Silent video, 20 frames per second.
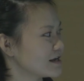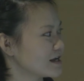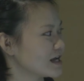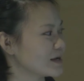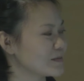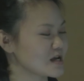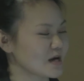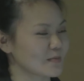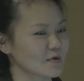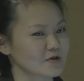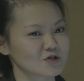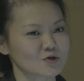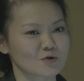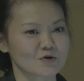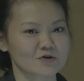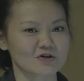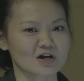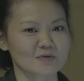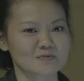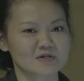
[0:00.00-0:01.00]
hit me up on
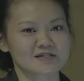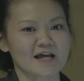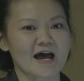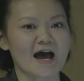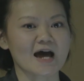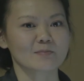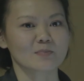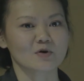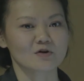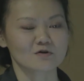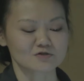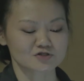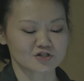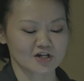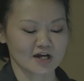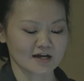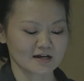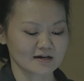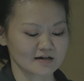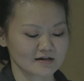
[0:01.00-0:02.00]
Twitter. I'm just
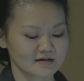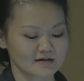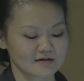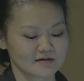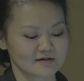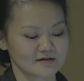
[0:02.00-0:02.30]
@PearlChen.